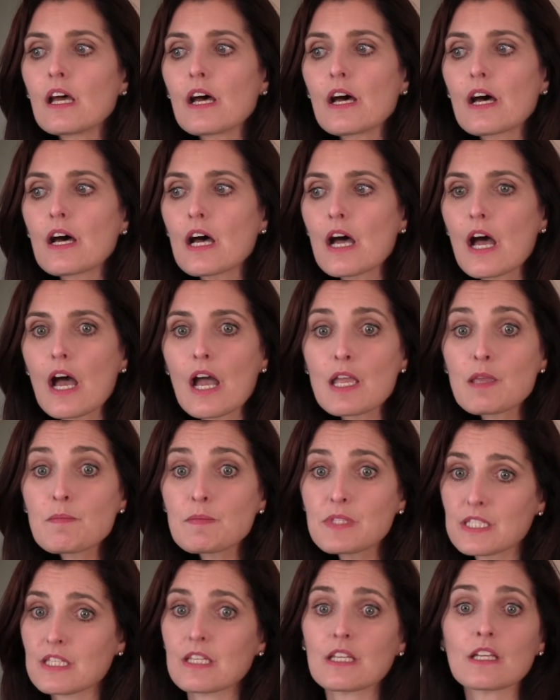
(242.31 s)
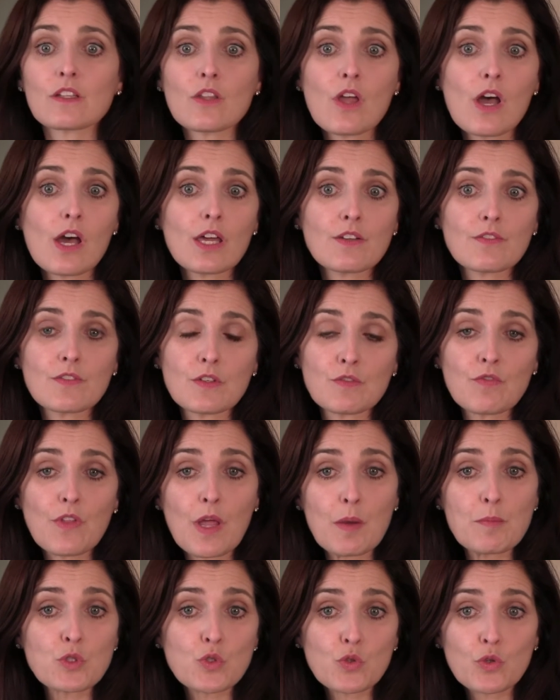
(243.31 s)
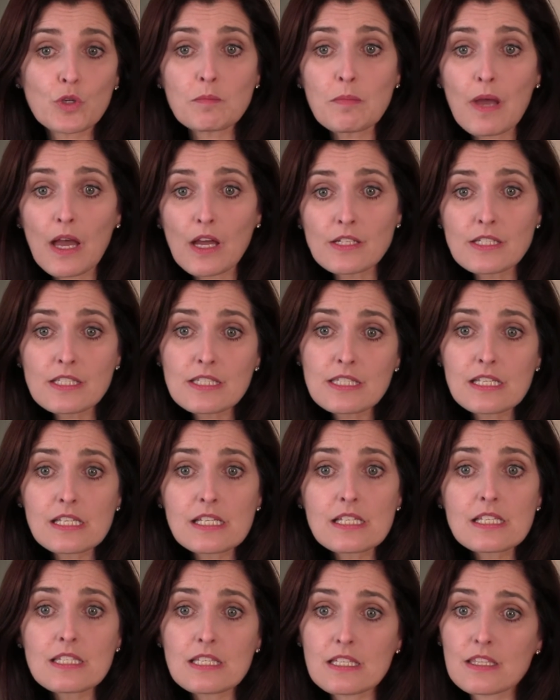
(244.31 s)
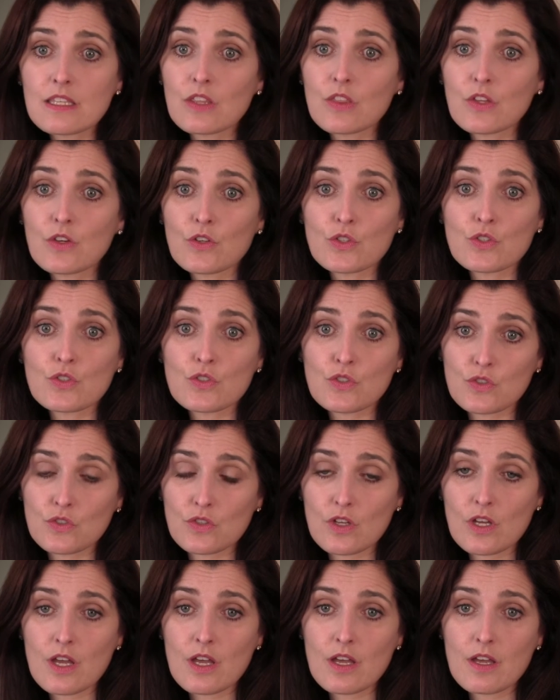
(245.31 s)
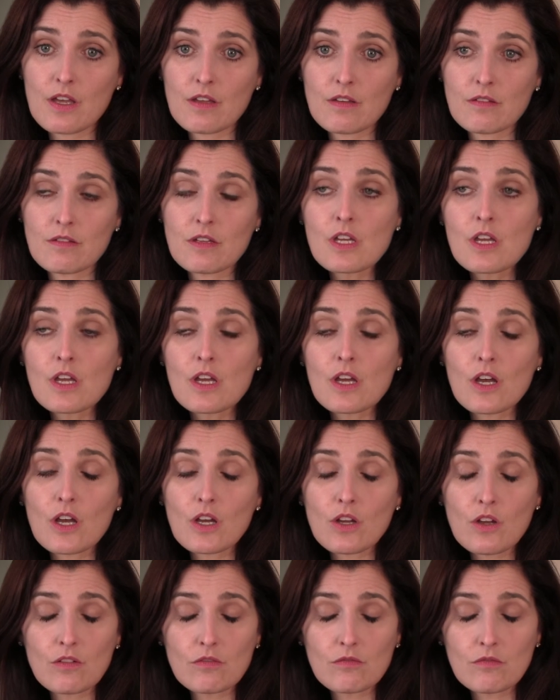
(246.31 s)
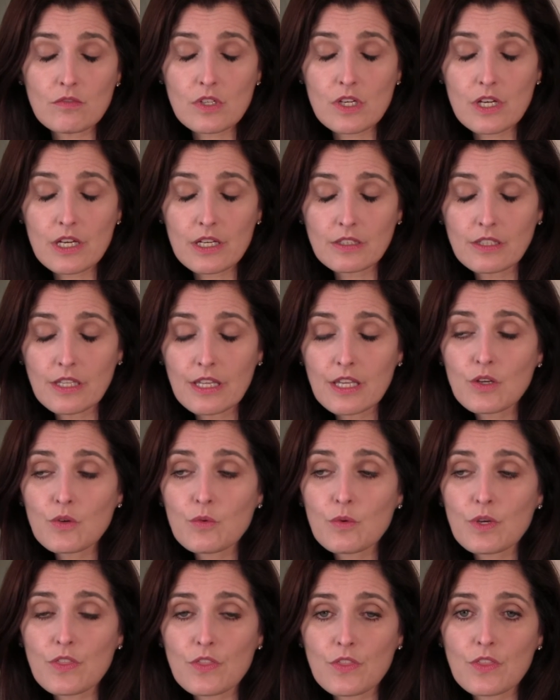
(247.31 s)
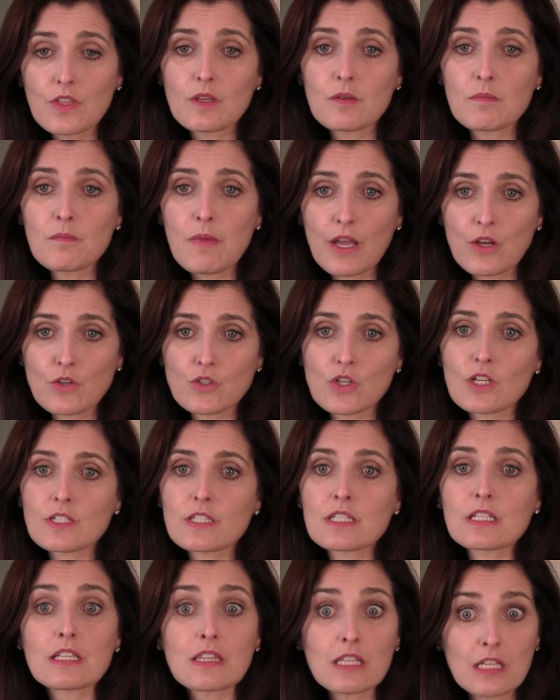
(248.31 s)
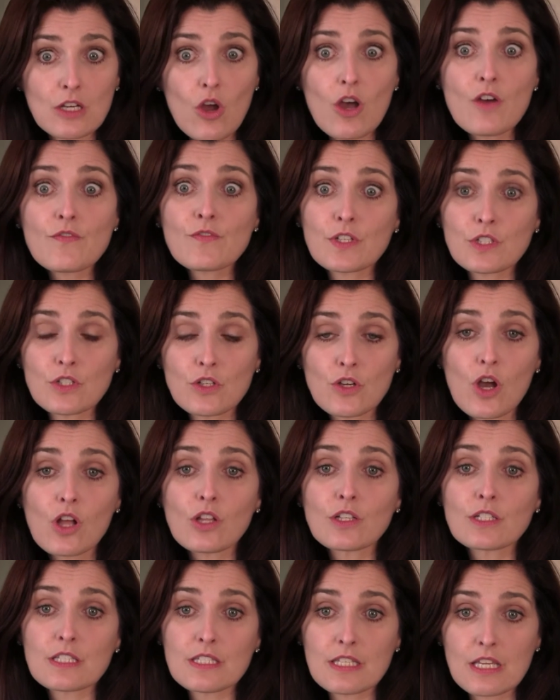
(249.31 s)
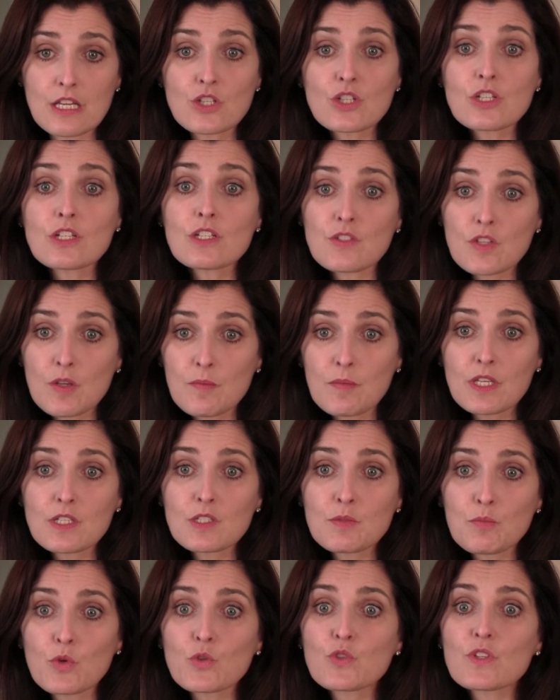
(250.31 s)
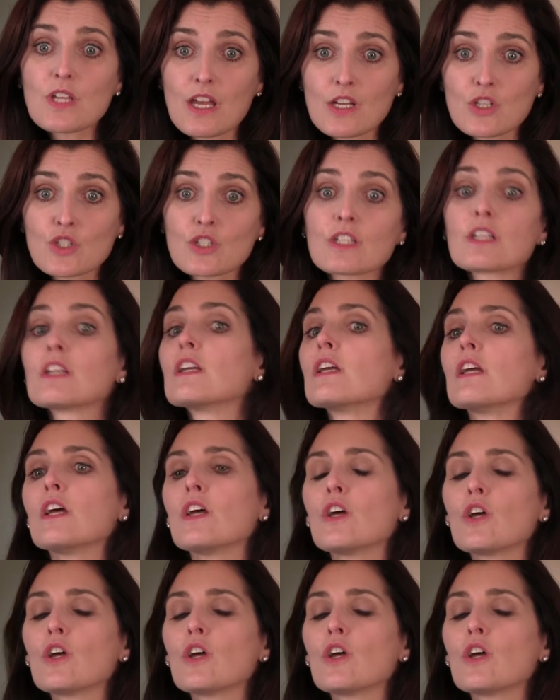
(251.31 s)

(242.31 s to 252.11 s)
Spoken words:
I am seeing a lot of inflammatory bowel disease, and there's a link with the mycotoxin, and then often colonization of some of these molds, actually